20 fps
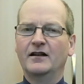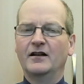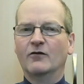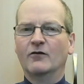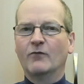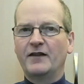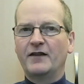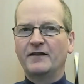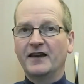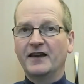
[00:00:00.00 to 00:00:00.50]

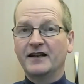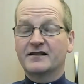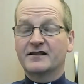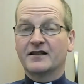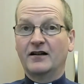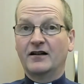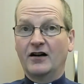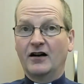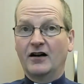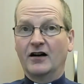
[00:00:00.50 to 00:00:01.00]
When things are
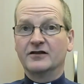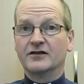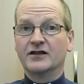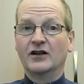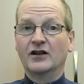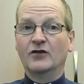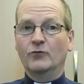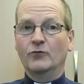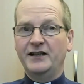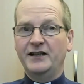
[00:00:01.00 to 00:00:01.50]
hard,
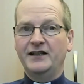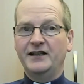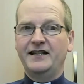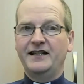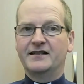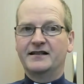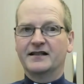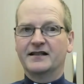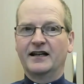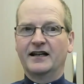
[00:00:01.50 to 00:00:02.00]
we
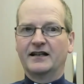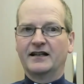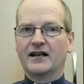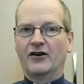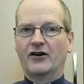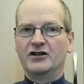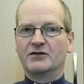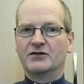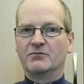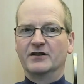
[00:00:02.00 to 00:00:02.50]
need
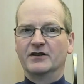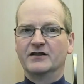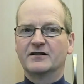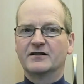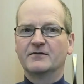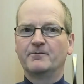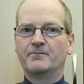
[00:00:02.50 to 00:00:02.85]
encouragement.